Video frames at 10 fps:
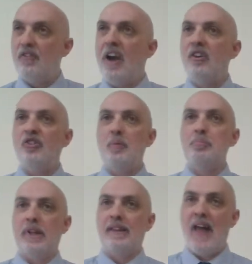Very
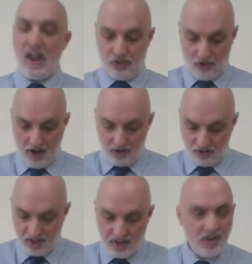simply,
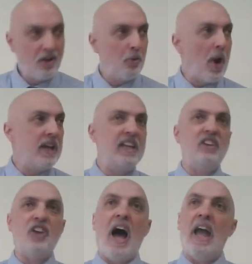Lazarus, when he
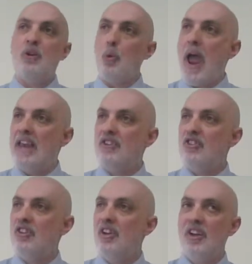died, went